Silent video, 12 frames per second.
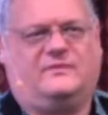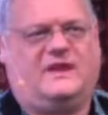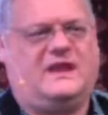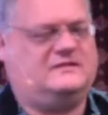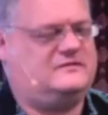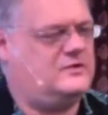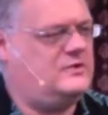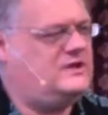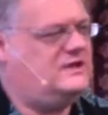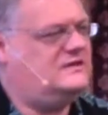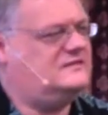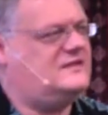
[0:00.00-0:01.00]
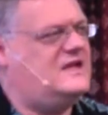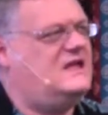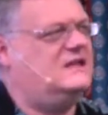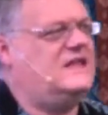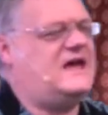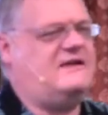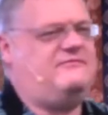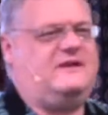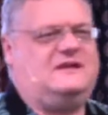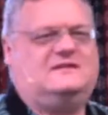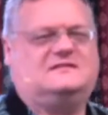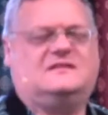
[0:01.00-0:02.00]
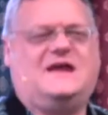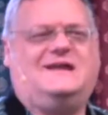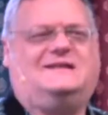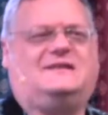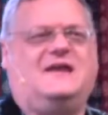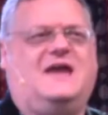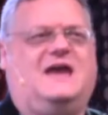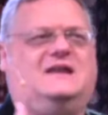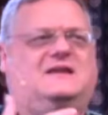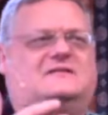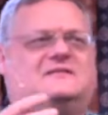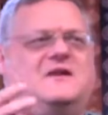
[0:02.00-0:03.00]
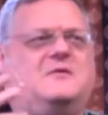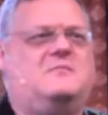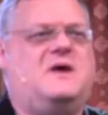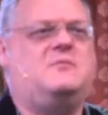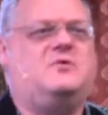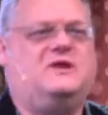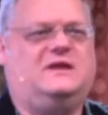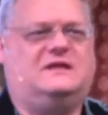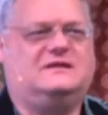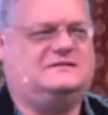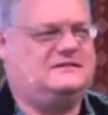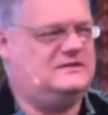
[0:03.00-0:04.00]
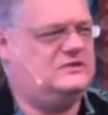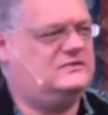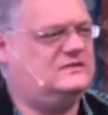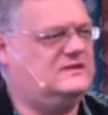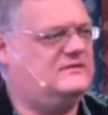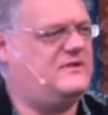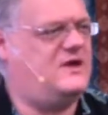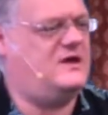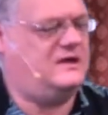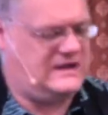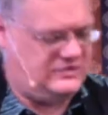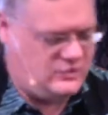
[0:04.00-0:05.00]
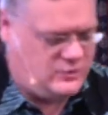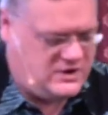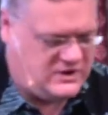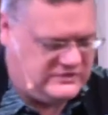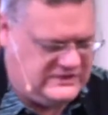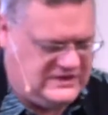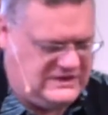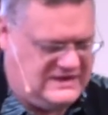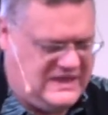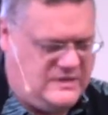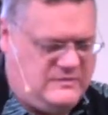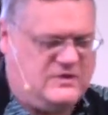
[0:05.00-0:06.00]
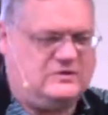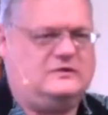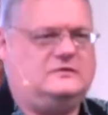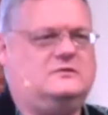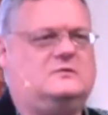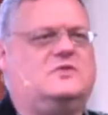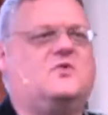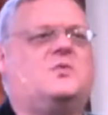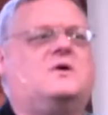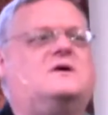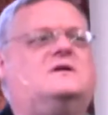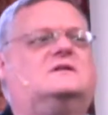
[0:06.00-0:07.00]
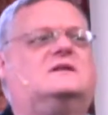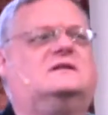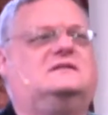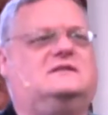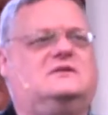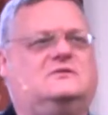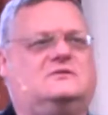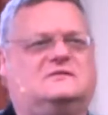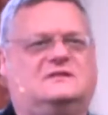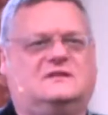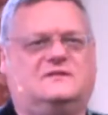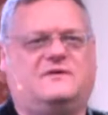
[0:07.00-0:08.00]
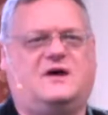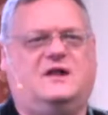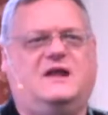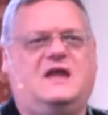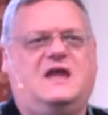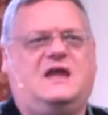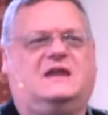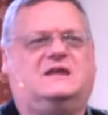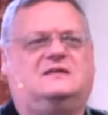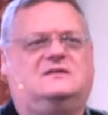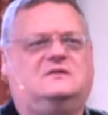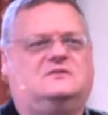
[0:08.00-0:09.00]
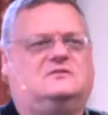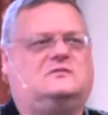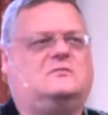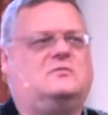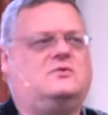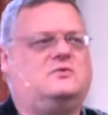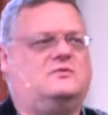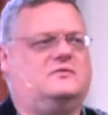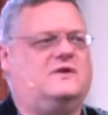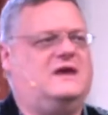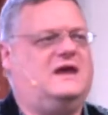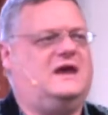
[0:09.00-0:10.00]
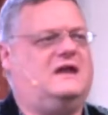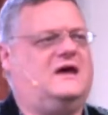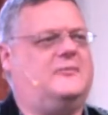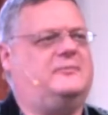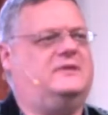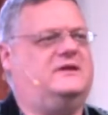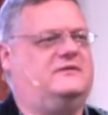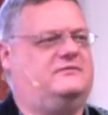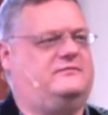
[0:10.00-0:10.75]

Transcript: And so his life and his light and his memory continue to live on. And the work that he came here to do in the world continues to live on and continues to move and uplift.